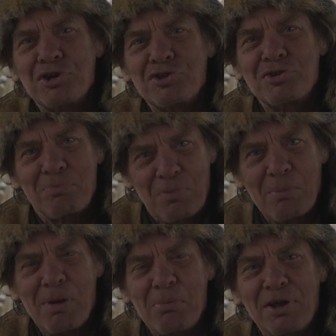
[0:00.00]
this,
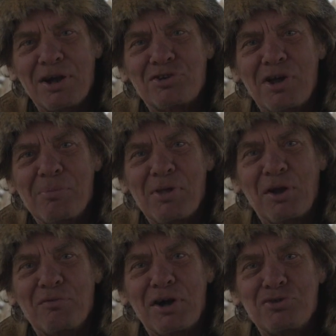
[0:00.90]
maybe next time
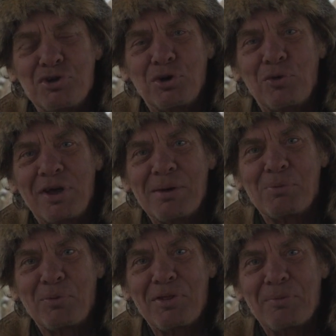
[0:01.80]
they'll invite you to go
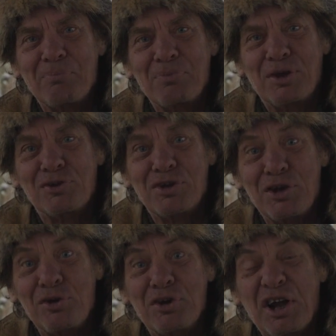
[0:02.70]
camping with them, because they
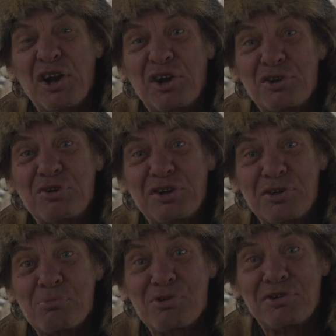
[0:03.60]
know you got a lot of tricks
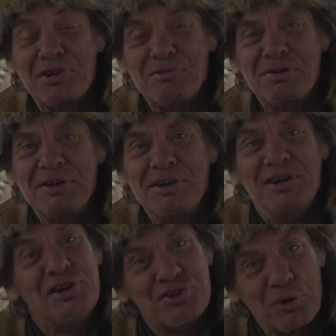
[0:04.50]
up your sleeve.
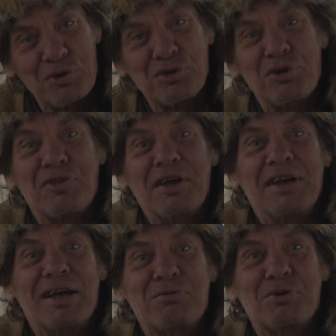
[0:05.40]
It's always a good
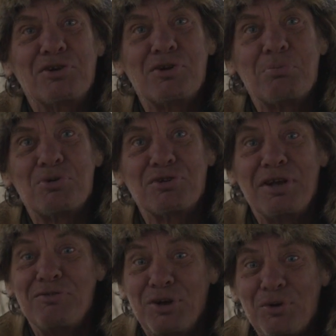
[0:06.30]
thing to have tricks up your
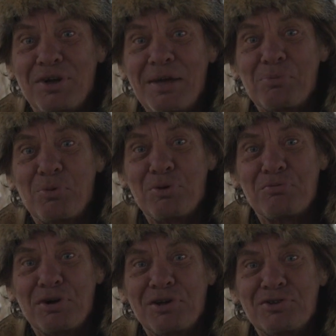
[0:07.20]
sleeve to go camping with
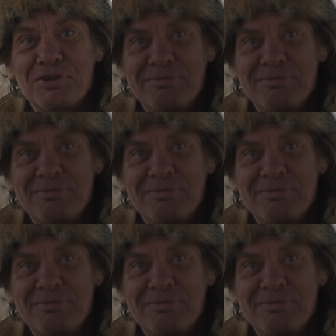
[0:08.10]
your friends.